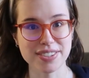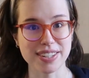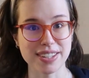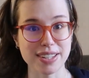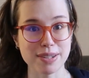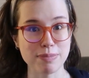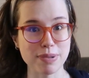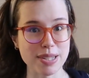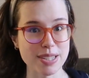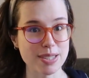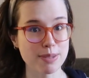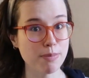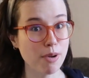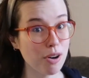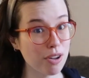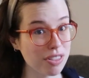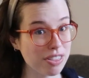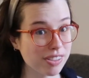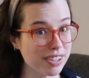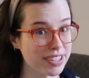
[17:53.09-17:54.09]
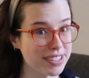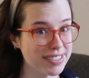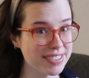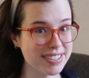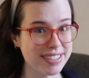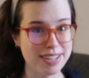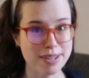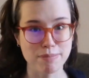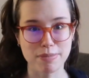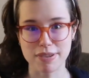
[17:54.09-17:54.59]
They can be small things,
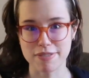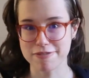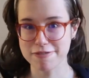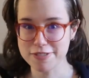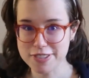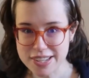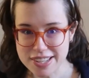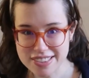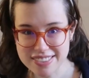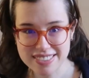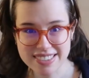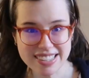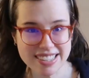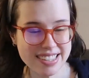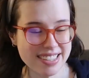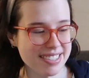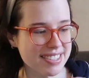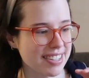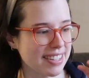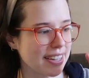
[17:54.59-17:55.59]
they can be free things,